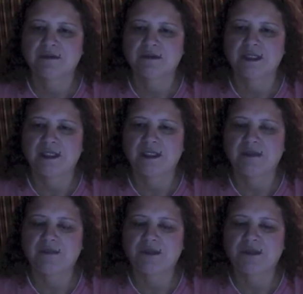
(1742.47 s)
Letting
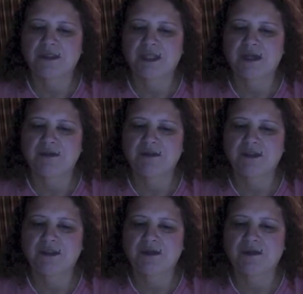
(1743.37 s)
it pulse out
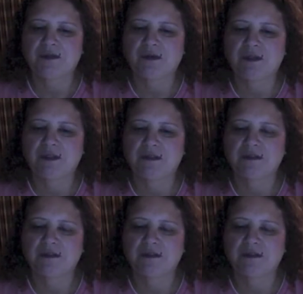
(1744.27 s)
into your aura.